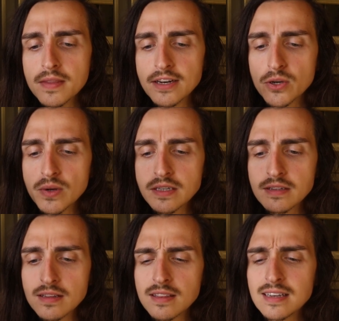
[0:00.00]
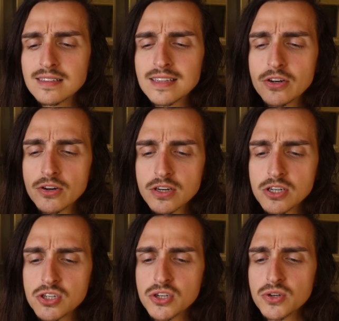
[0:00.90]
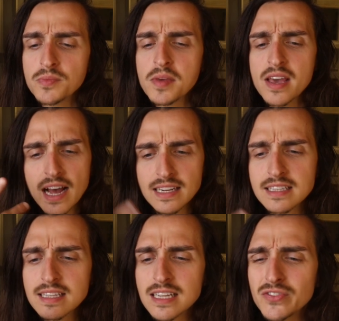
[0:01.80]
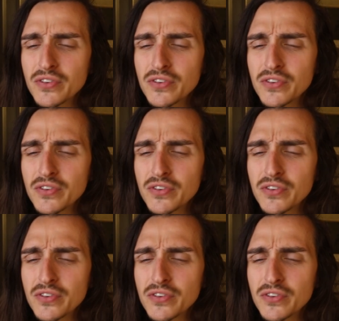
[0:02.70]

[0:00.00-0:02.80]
and going to the things that nourish you. And, and, that's